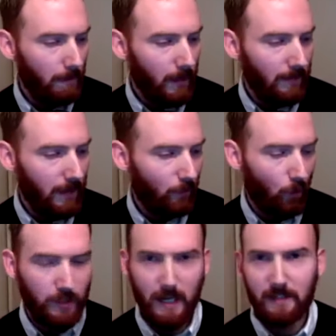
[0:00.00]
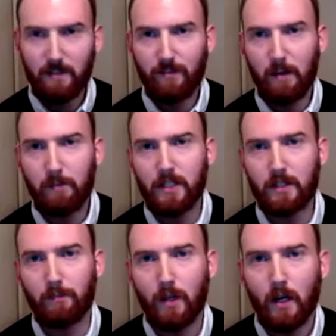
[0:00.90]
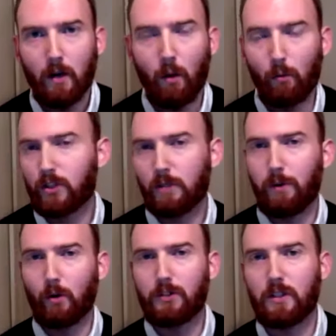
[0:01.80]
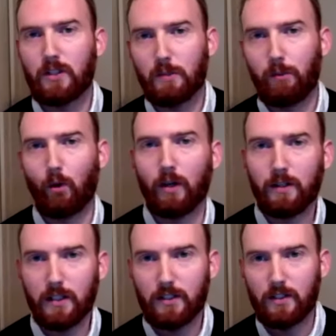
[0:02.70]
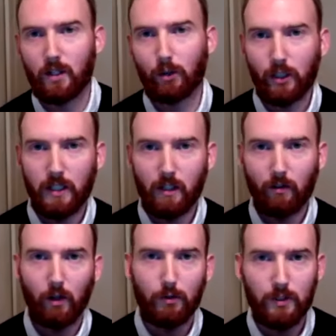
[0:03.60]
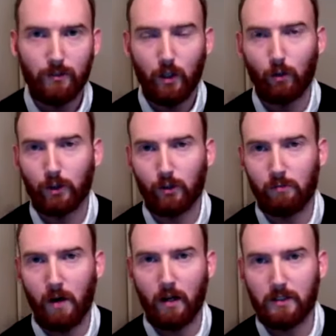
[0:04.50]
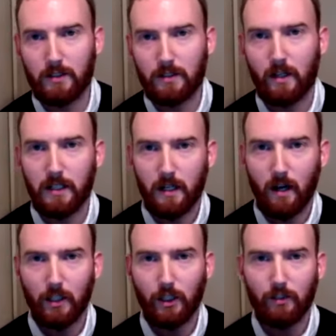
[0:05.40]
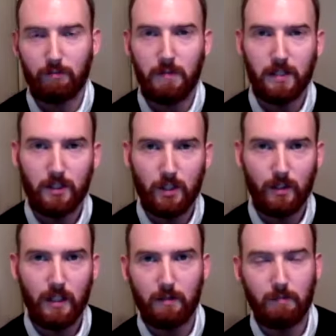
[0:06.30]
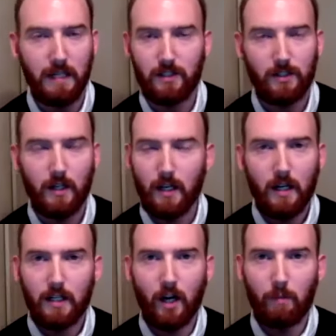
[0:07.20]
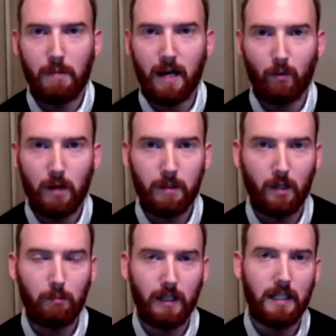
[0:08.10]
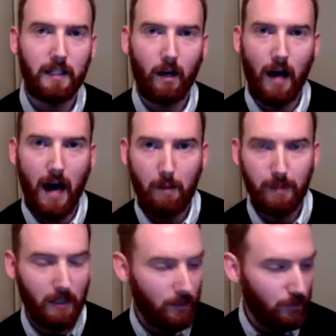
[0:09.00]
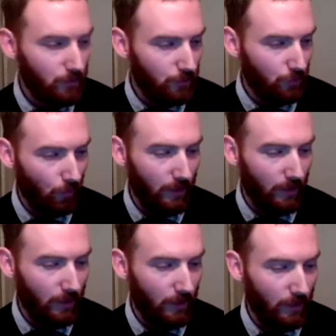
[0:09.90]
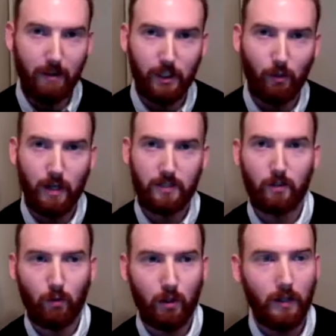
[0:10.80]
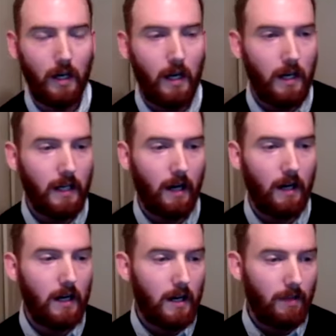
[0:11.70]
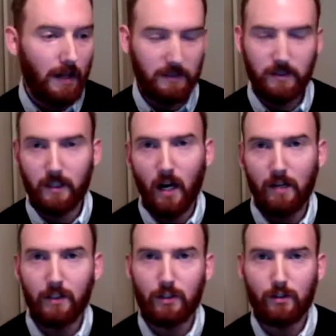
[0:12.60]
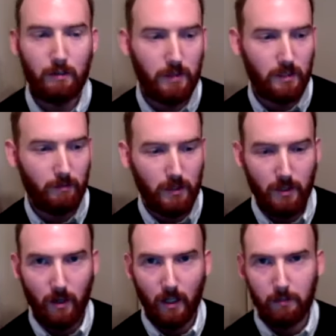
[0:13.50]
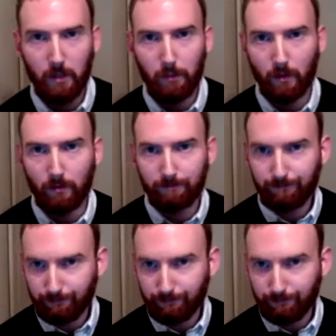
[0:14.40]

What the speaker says: And then, of course, anti-feminism. What we're supposed to support, this socially corrosive cultural Marxist ideology of misandry that makes, men and women completely unhappy and has destroyed marriage in the Western world. Yeah, that's the kind of extremism they're talking about, Paul.